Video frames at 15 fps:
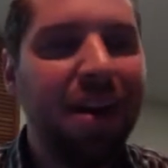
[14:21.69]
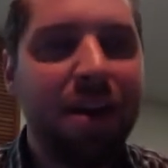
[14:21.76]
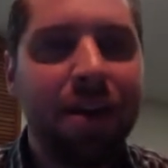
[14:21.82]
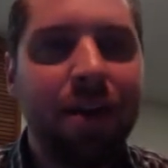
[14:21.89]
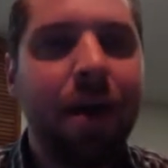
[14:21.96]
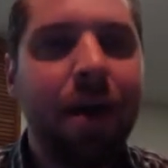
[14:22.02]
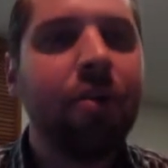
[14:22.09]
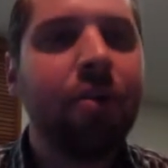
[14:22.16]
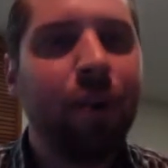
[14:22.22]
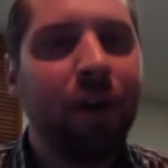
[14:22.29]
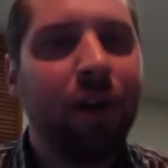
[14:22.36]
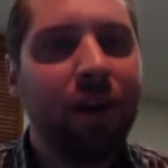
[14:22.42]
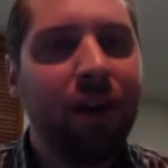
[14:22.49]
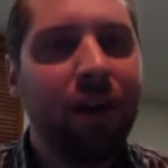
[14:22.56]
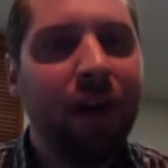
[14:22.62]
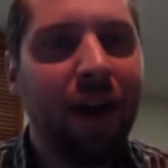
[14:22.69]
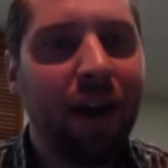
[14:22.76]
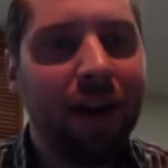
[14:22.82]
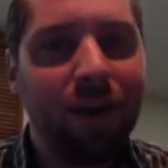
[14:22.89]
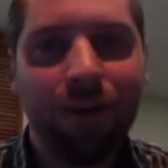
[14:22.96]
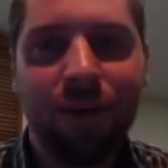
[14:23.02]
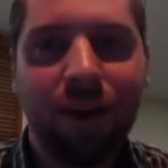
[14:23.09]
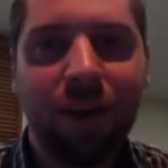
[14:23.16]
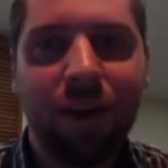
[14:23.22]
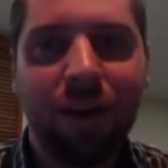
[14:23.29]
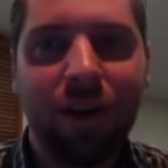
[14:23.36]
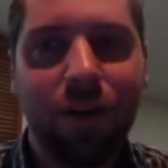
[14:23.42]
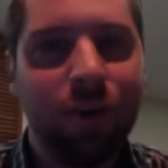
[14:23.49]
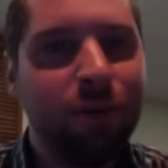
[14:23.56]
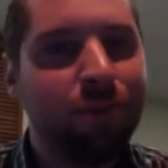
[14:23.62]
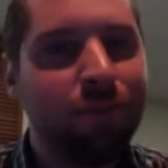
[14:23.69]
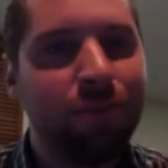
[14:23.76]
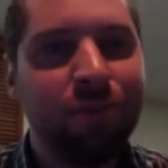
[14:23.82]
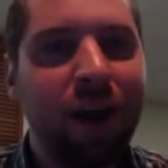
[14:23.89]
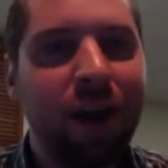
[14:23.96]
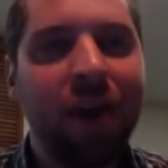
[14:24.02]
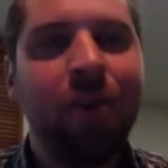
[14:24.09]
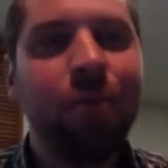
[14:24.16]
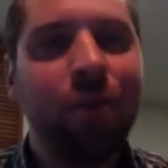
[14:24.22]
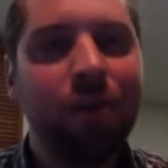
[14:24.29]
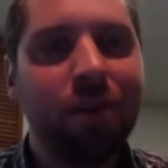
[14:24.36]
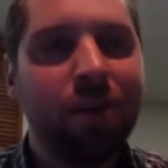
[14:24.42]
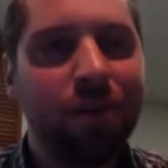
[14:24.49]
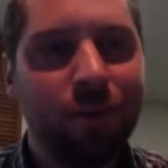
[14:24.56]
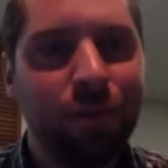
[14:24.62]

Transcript: neither party, I don't think anyone